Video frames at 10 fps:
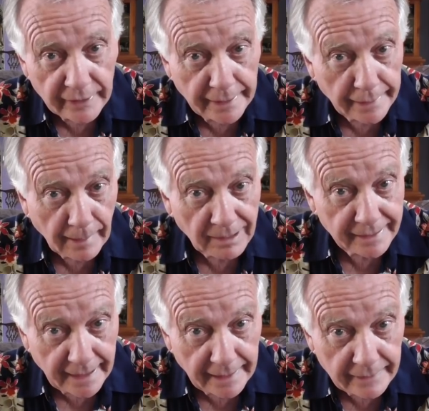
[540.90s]
in a couple of
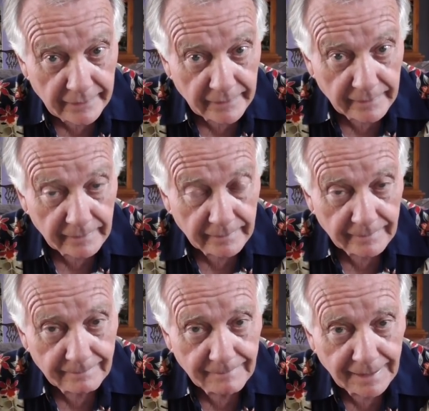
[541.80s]
days,
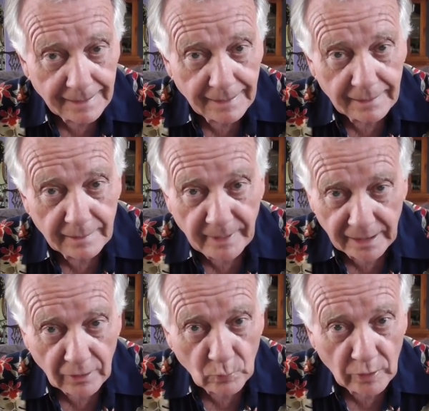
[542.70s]

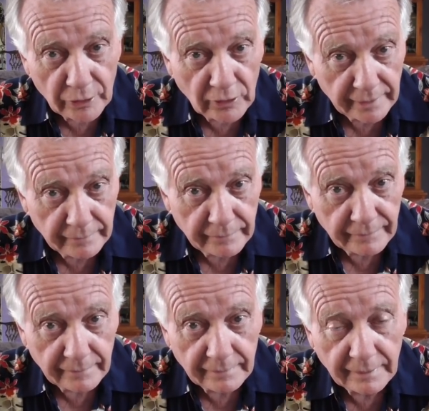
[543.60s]
depending on where you live.
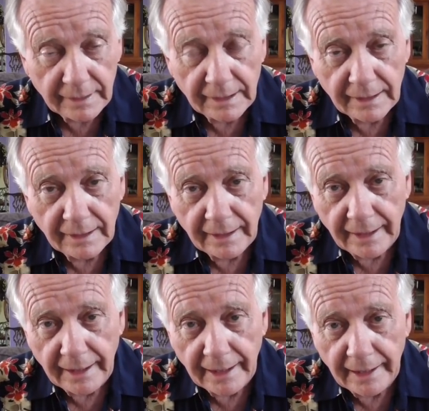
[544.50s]

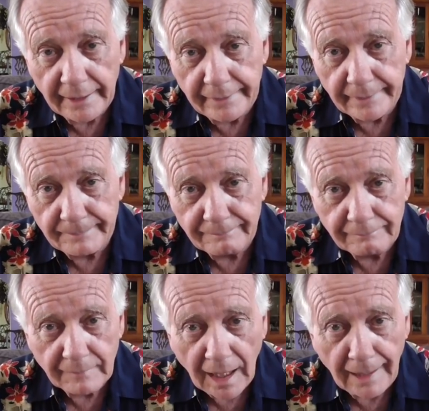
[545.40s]
And
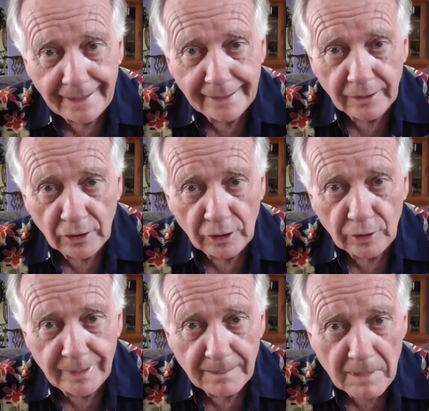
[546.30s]
I get a little
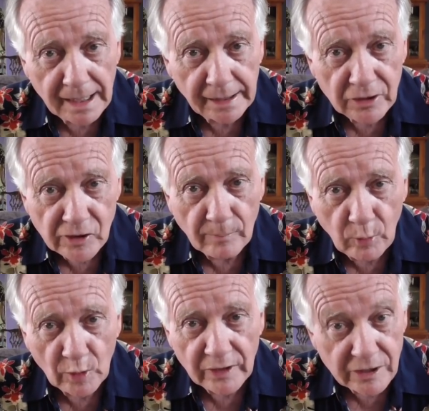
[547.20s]
bit of money to
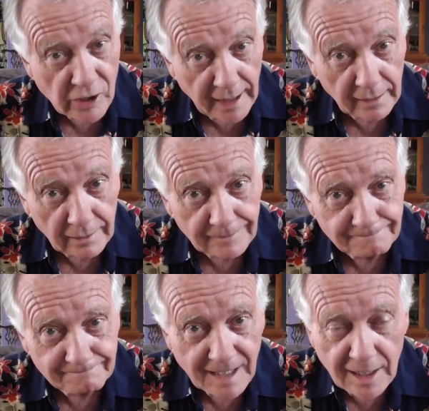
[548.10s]
support the channel.
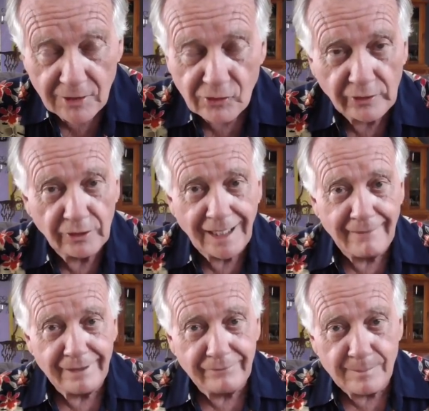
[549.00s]
So you'll
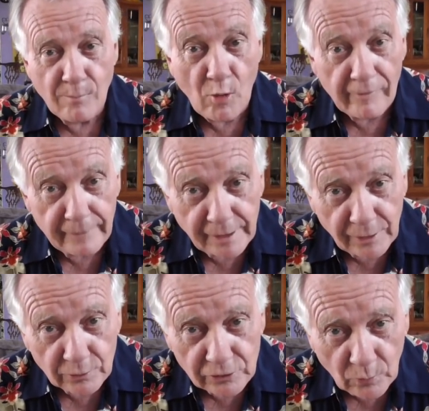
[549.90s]
have even more
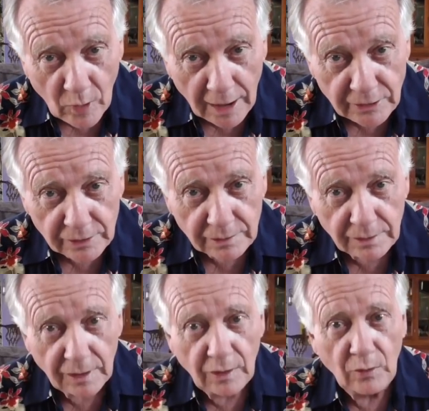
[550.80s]
videos to watch
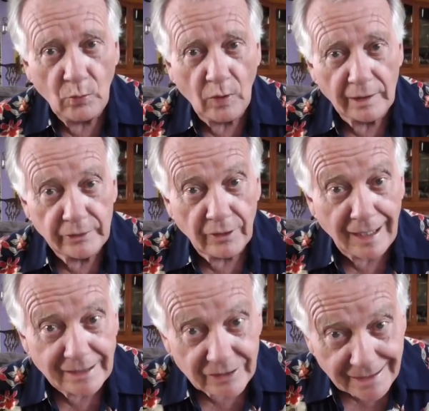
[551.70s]
while you're
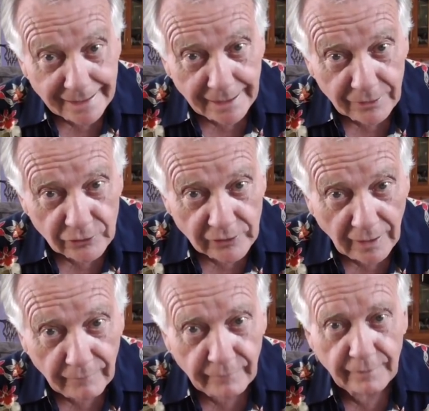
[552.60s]
isolating
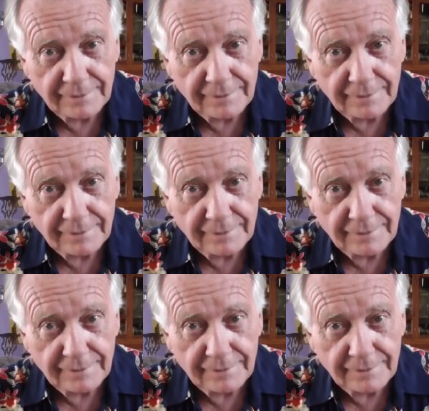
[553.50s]
yourself.